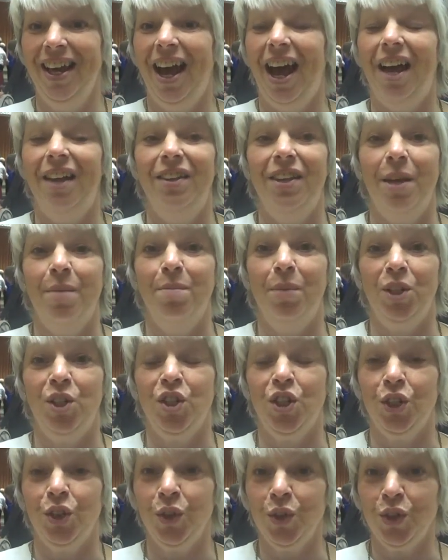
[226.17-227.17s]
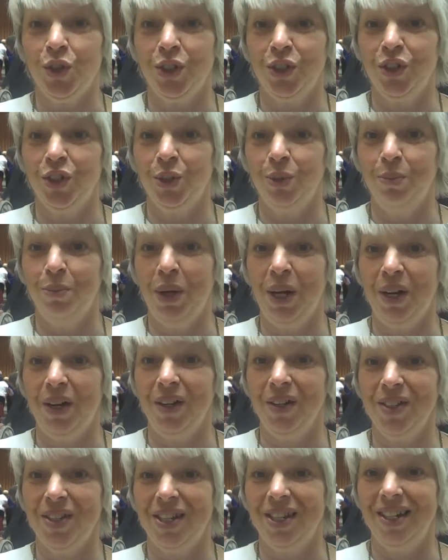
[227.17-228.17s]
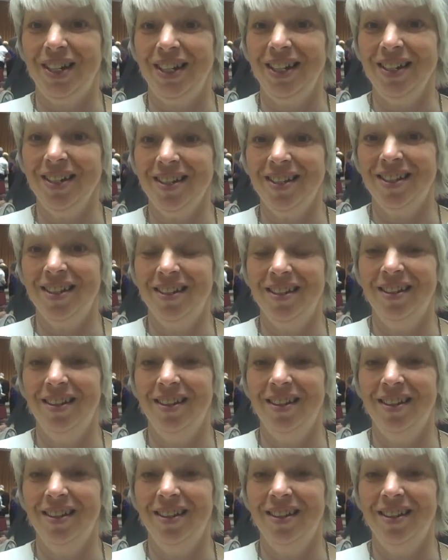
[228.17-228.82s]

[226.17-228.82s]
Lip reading: and then my children took part in it.